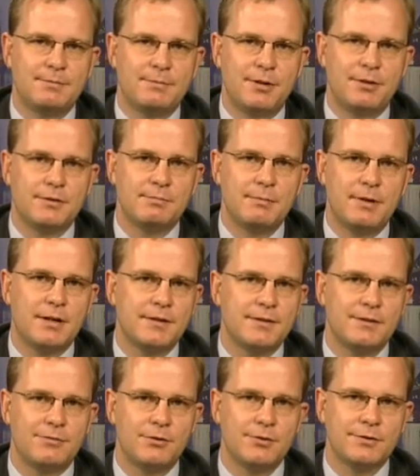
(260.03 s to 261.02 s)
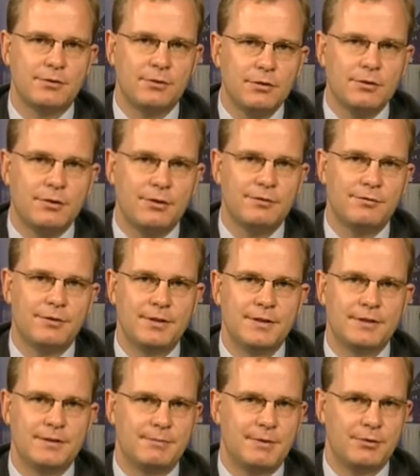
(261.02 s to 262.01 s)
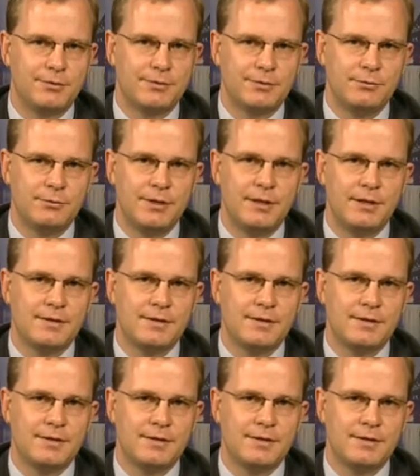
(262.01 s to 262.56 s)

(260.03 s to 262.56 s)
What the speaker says: because markets have lost all confidence in Berlusconi.